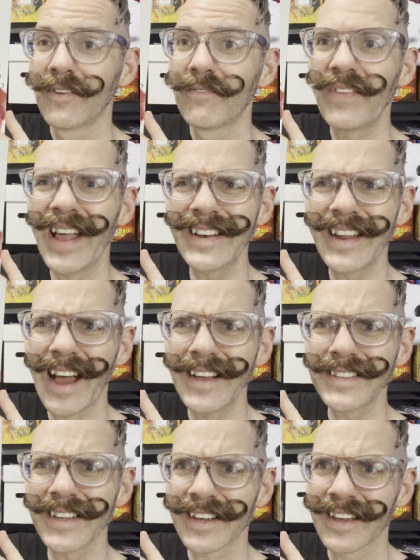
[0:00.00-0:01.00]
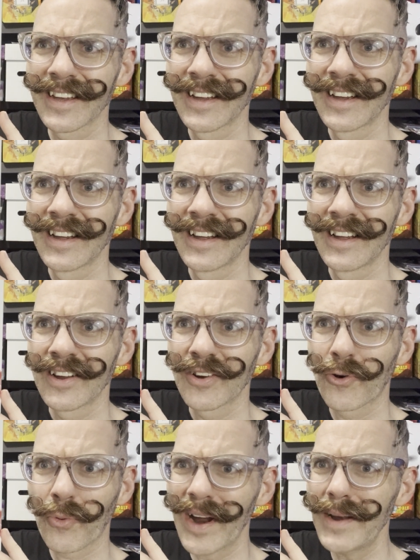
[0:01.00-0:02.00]
Fantastic.
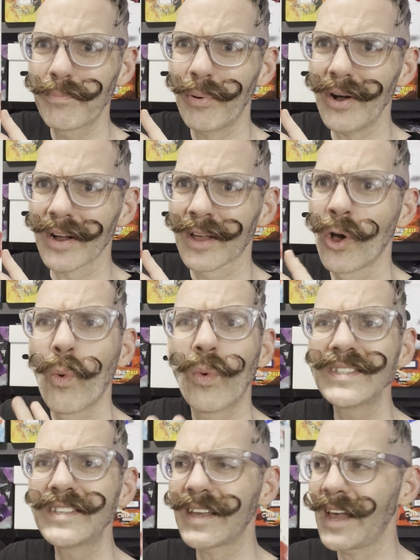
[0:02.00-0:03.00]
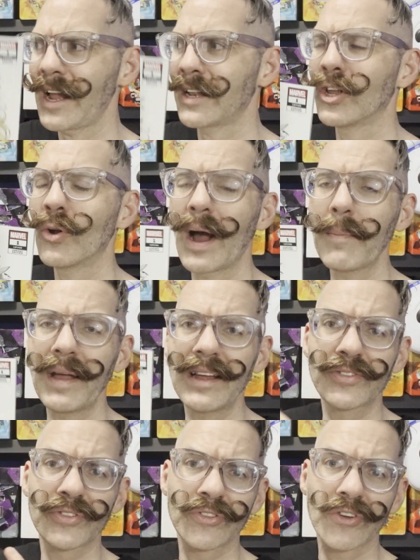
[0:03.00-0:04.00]
Great book. Once again, I
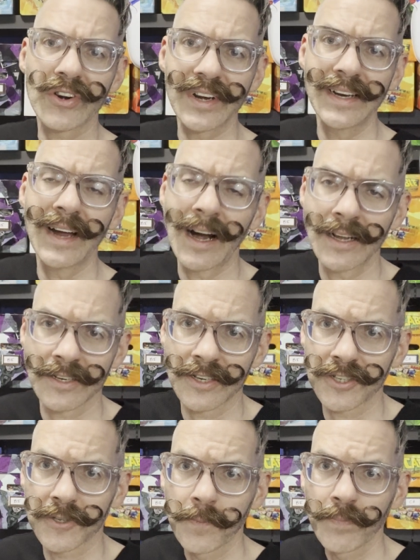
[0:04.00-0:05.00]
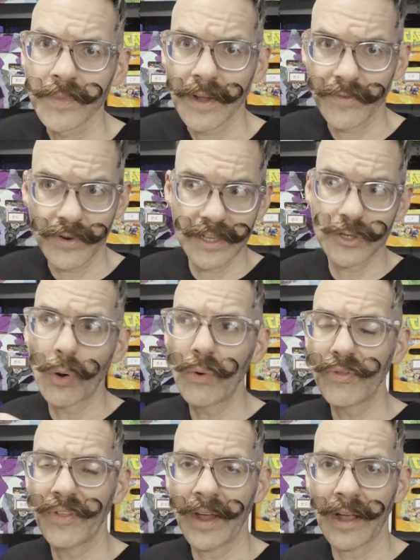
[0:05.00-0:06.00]
paid $30 for this whole
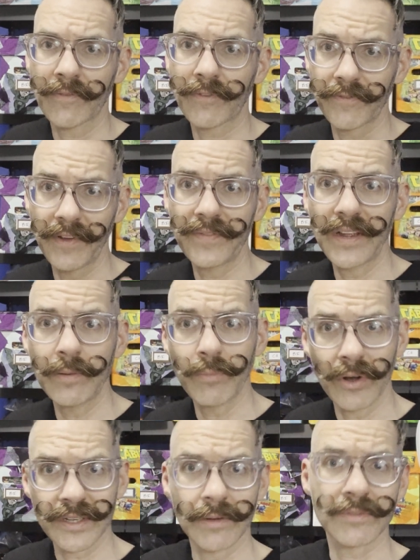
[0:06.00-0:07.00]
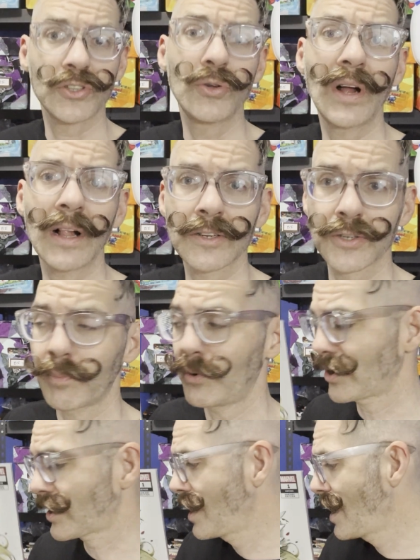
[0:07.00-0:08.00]
thing for 15 books. It was $2 a
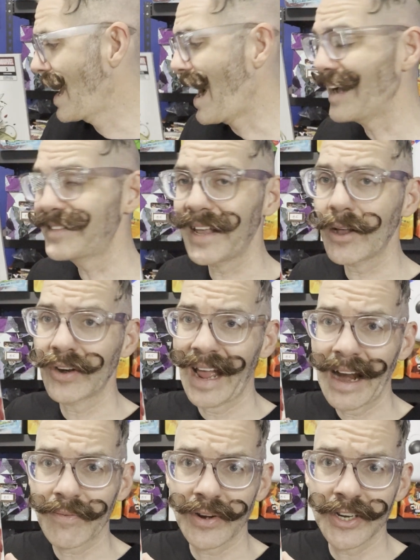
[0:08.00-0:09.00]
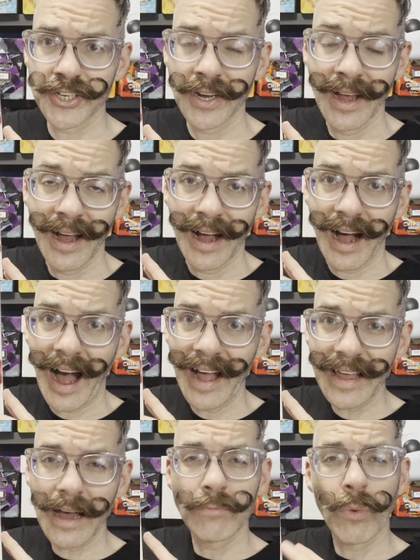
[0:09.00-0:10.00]
book. I'd say on average, I
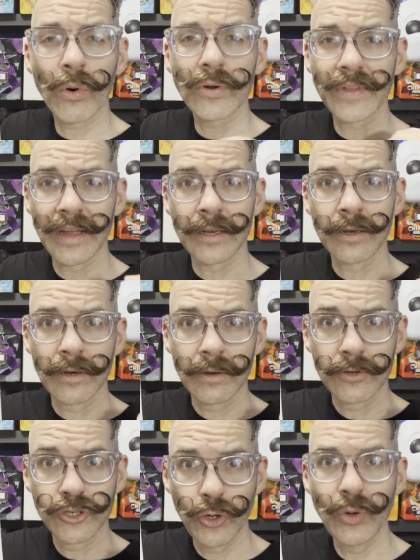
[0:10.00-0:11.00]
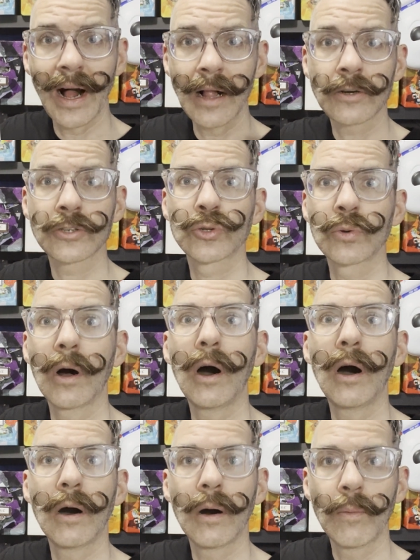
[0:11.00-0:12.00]
got more than $2
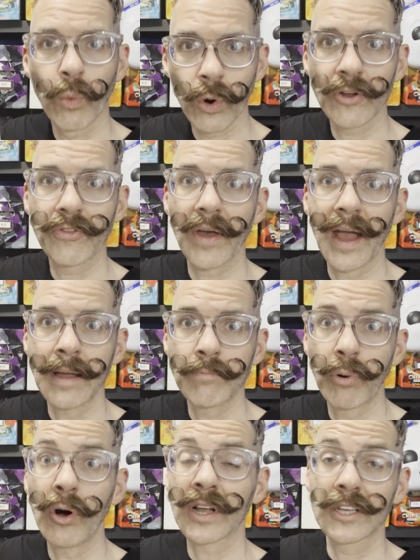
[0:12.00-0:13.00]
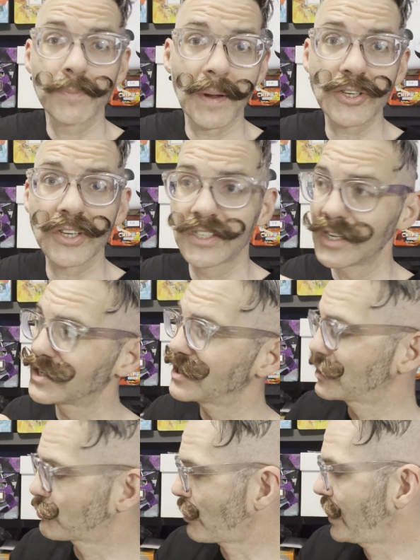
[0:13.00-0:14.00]
worth a book, especially since this
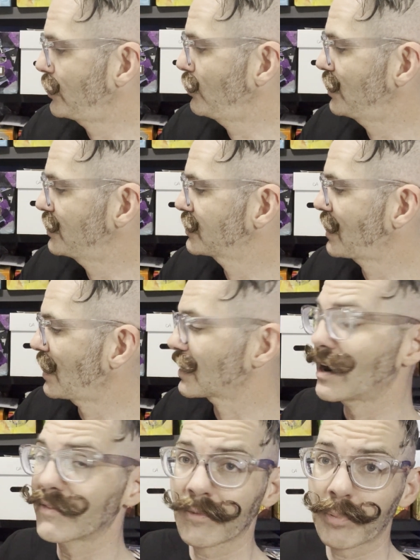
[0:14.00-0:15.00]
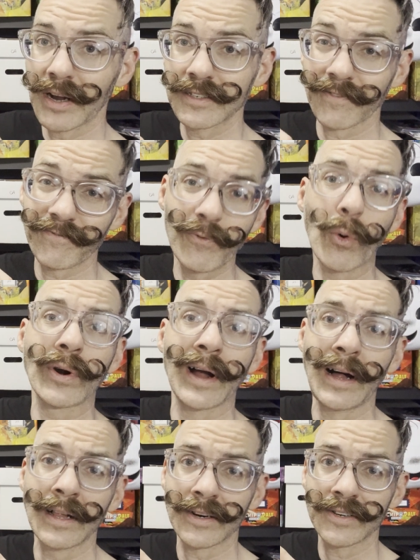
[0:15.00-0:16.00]
is brand new. This has got a cover price of
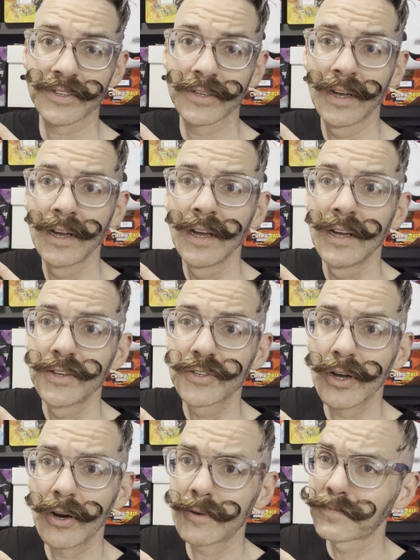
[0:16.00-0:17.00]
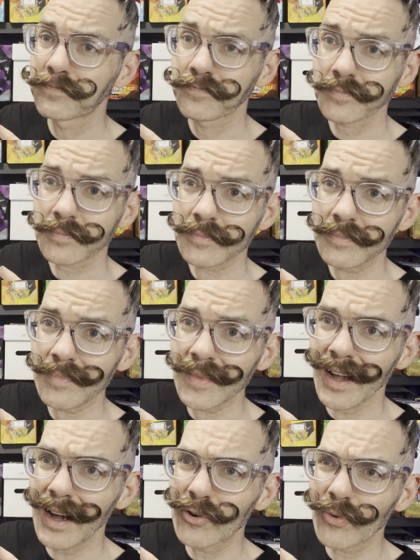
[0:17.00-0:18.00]
$4. So,
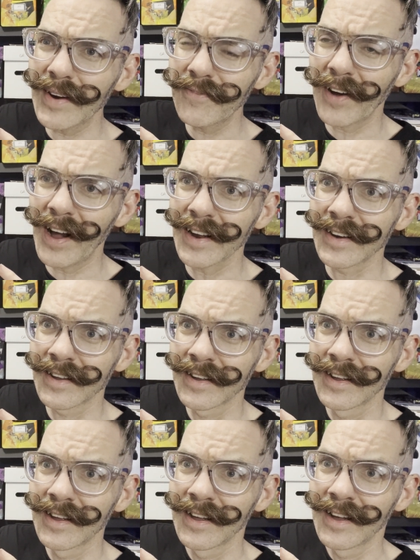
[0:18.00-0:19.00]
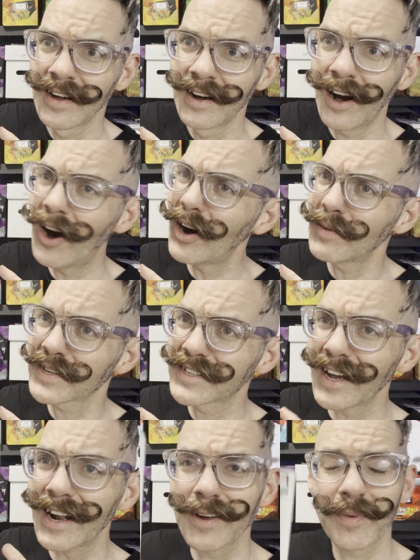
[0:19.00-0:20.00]
great find. Oh, I'm
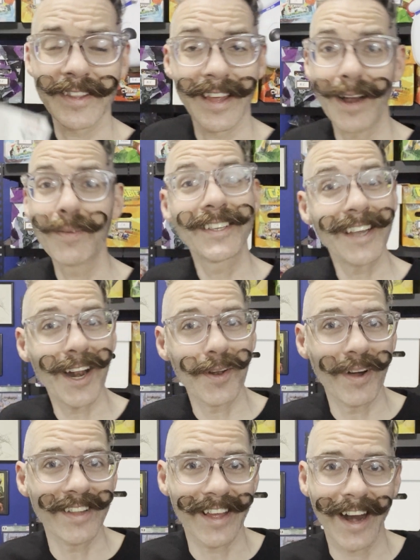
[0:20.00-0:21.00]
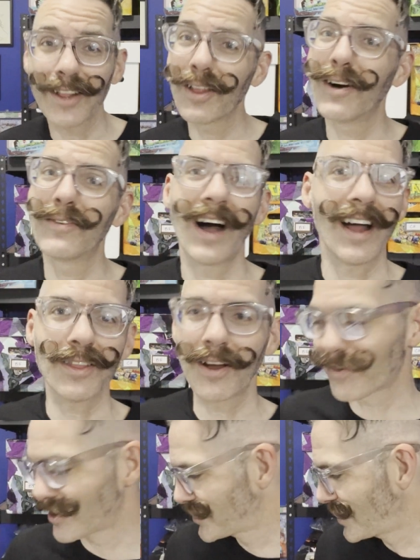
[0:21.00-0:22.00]
excited about that. I
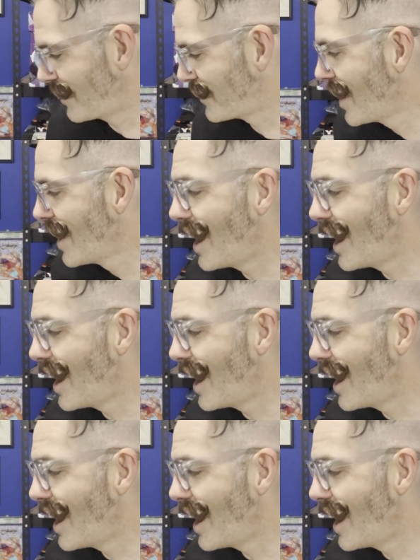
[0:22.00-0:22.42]
love her stuff.